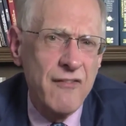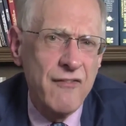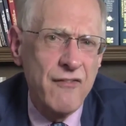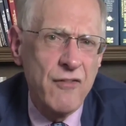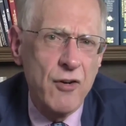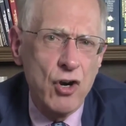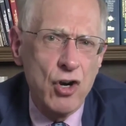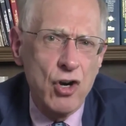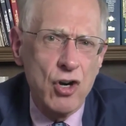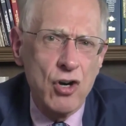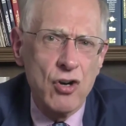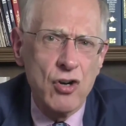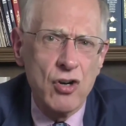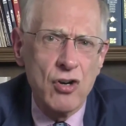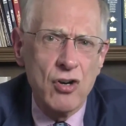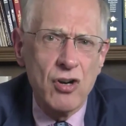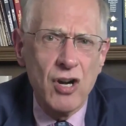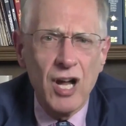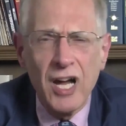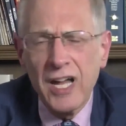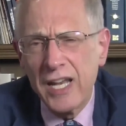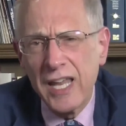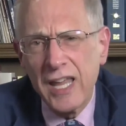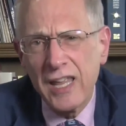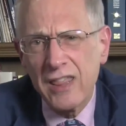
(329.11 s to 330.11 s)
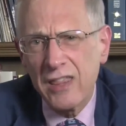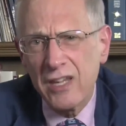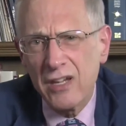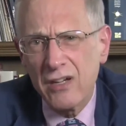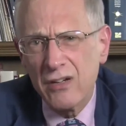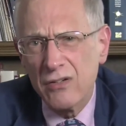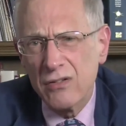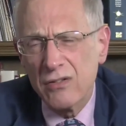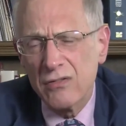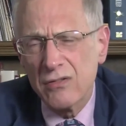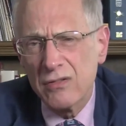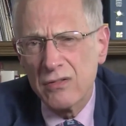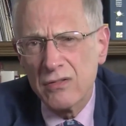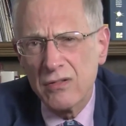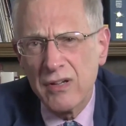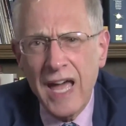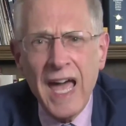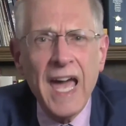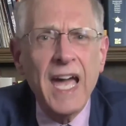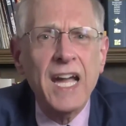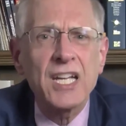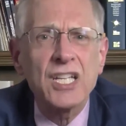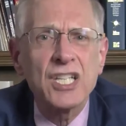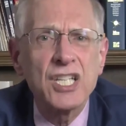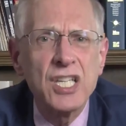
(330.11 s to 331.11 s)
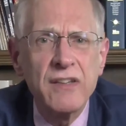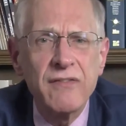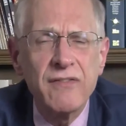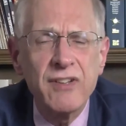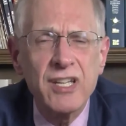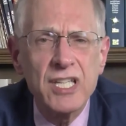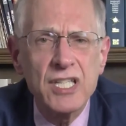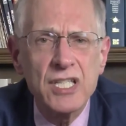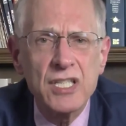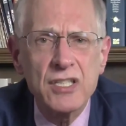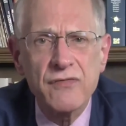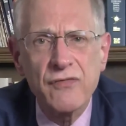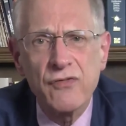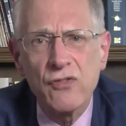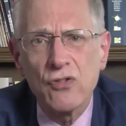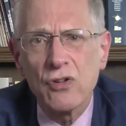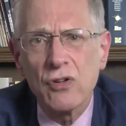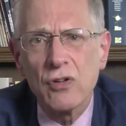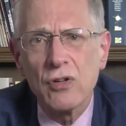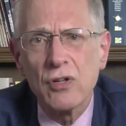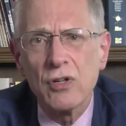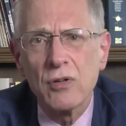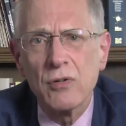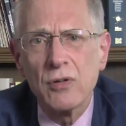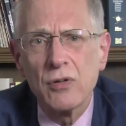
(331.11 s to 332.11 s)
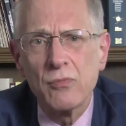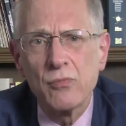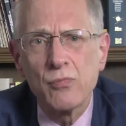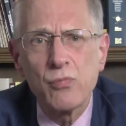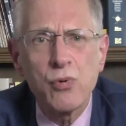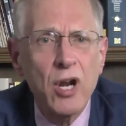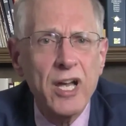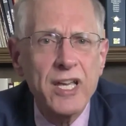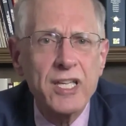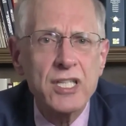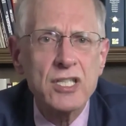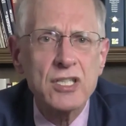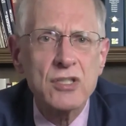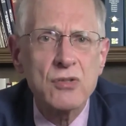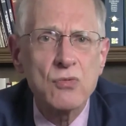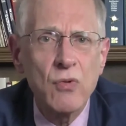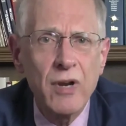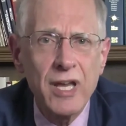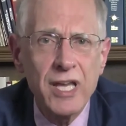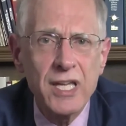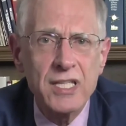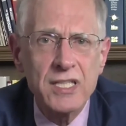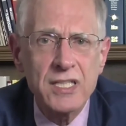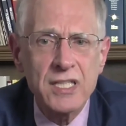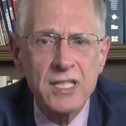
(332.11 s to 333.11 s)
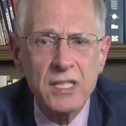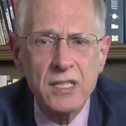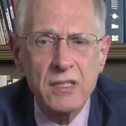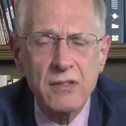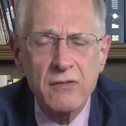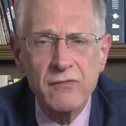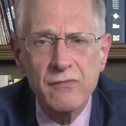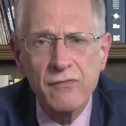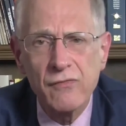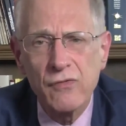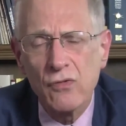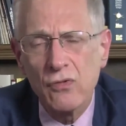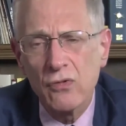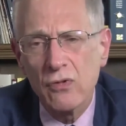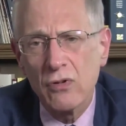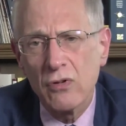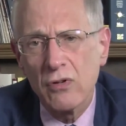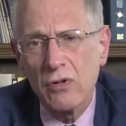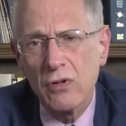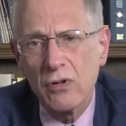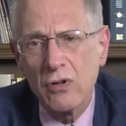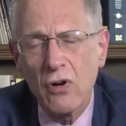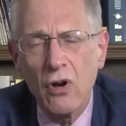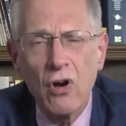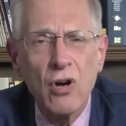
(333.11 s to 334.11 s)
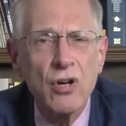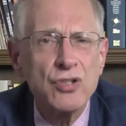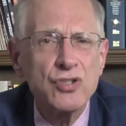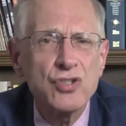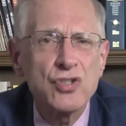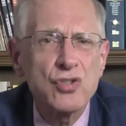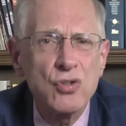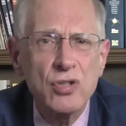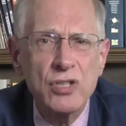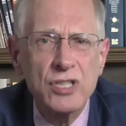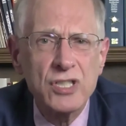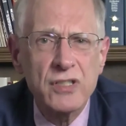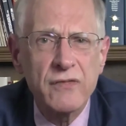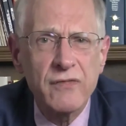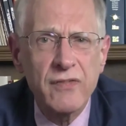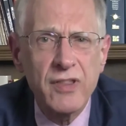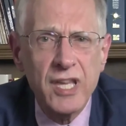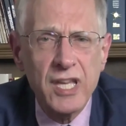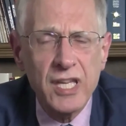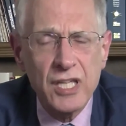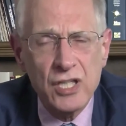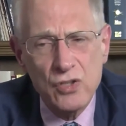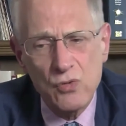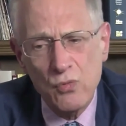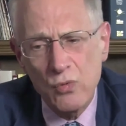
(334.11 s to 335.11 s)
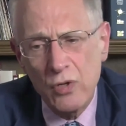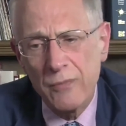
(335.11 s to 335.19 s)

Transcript: for unethical activities, for price raising, for all sorts of things.